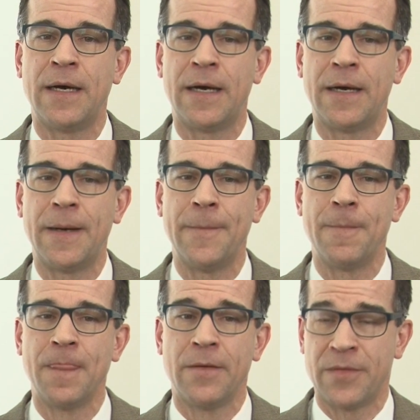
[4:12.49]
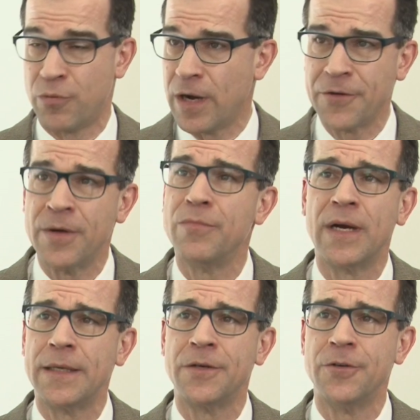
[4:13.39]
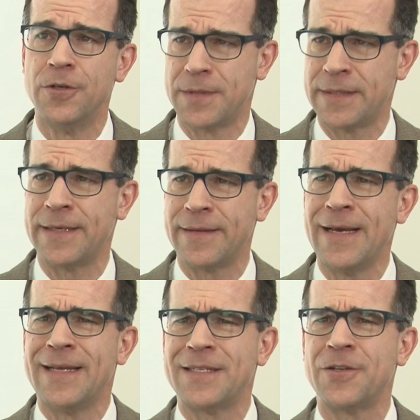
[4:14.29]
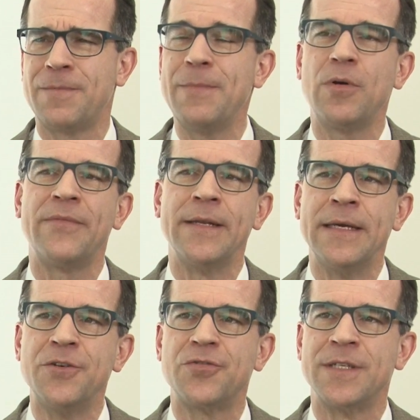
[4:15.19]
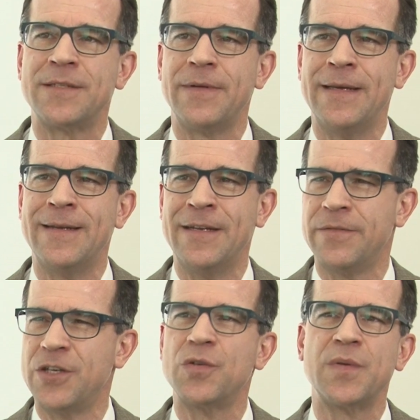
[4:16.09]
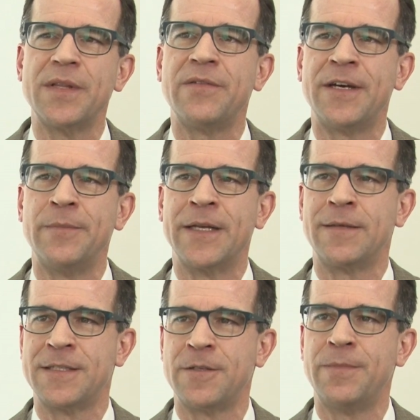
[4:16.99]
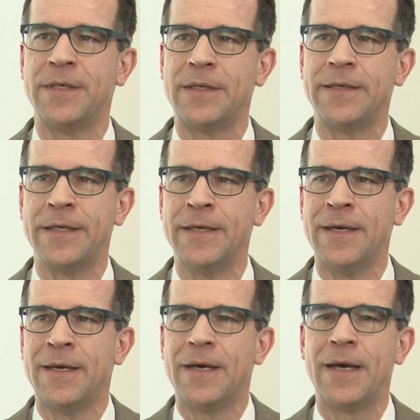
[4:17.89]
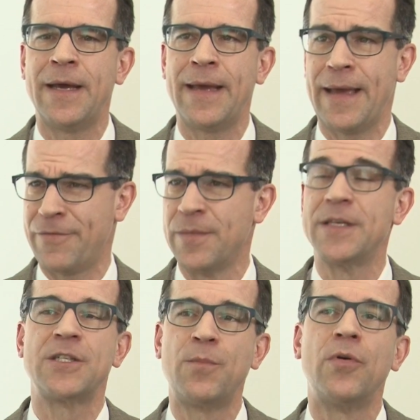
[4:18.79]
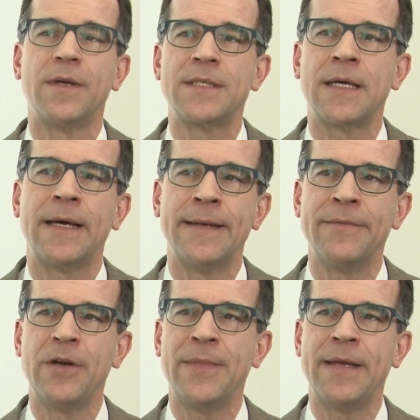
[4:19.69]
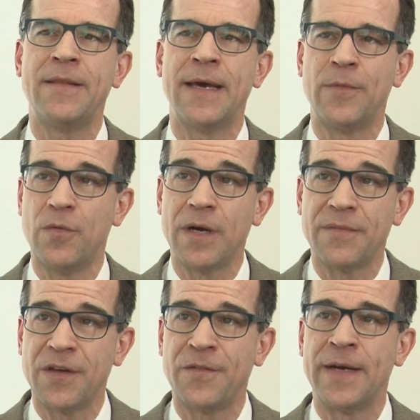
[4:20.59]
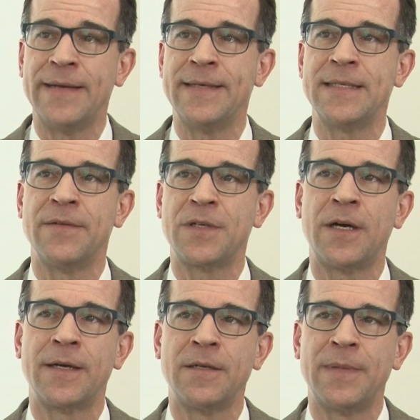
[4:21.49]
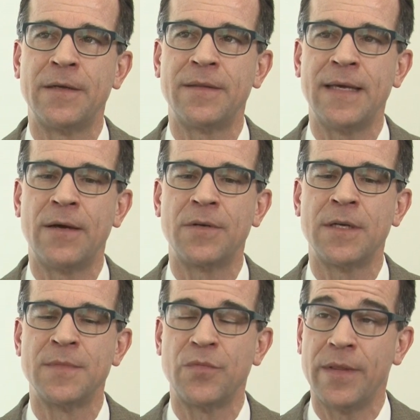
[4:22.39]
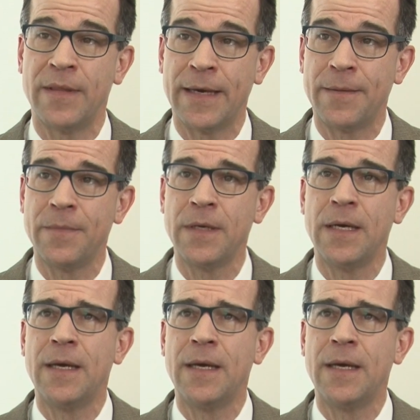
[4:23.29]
um, broader umbrella groups. That So the people who have an interest in individuals with a developmental disability eh, from the support side, and we made them aware of the findings and have talked about the outcomes with them.